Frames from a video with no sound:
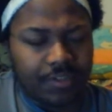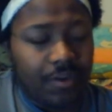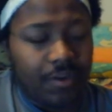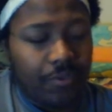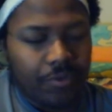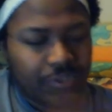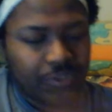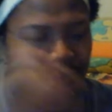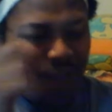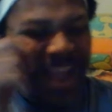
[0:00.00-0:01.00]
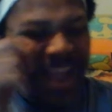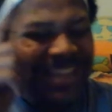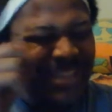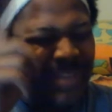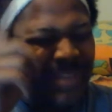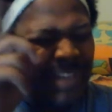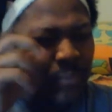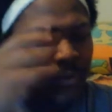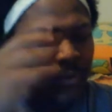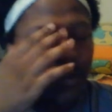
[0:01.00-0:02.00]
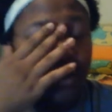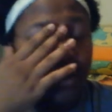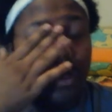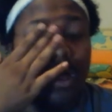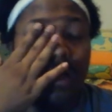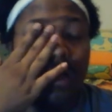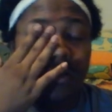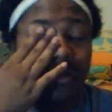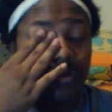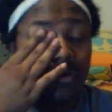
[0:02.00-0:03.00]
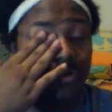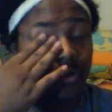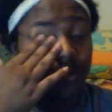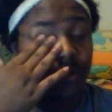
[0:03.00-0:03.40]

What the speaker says: oh, those crazy people, the closer